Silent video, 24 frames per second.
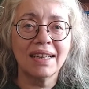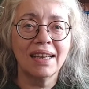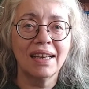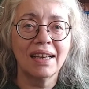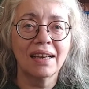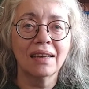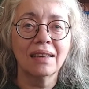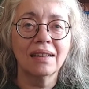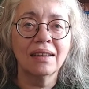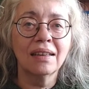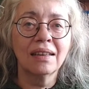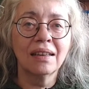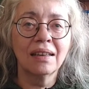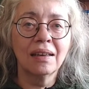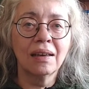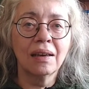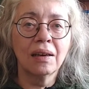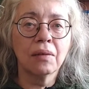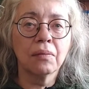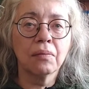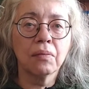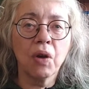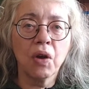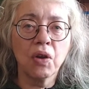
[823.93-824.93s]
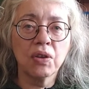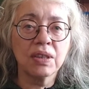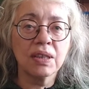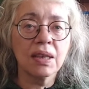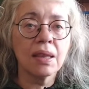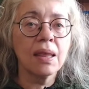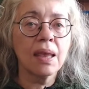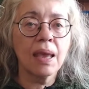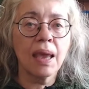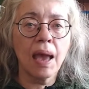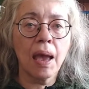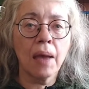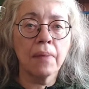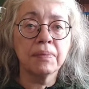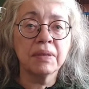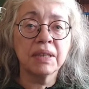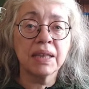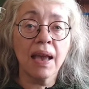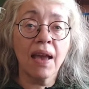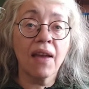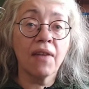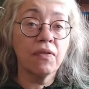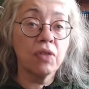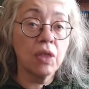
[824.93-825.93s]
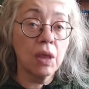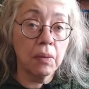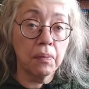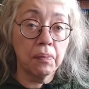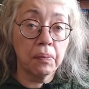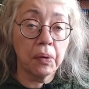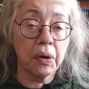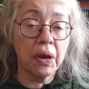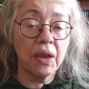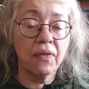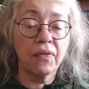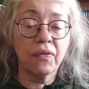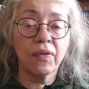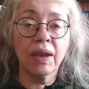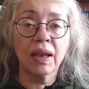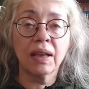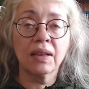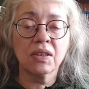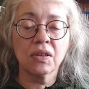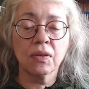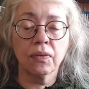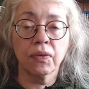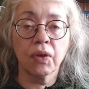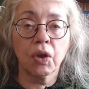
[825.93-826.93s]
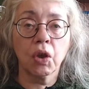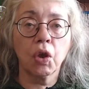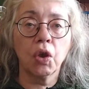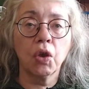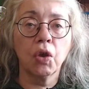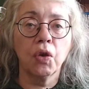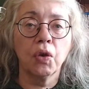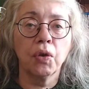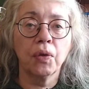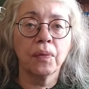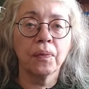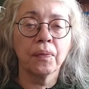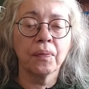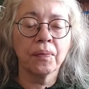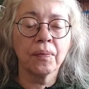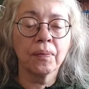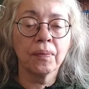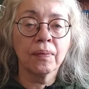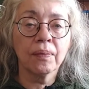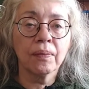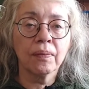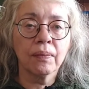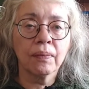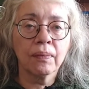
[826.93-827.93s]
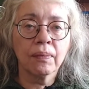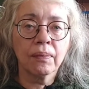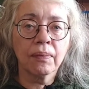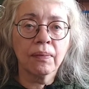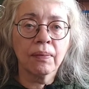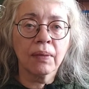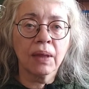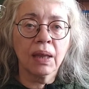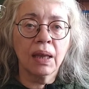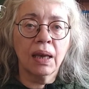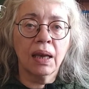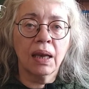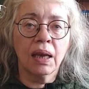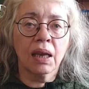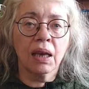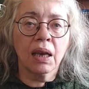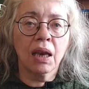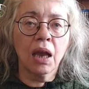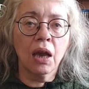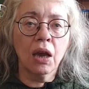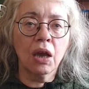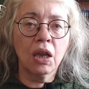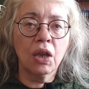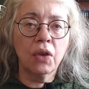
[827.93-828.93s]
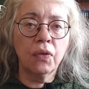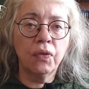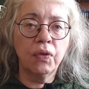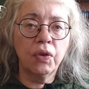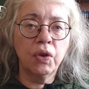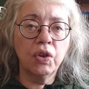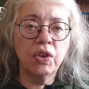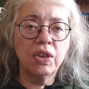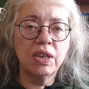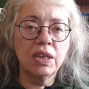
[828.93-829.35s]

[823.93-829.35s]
here. Most of the apps have the prefix of Q. Now, if you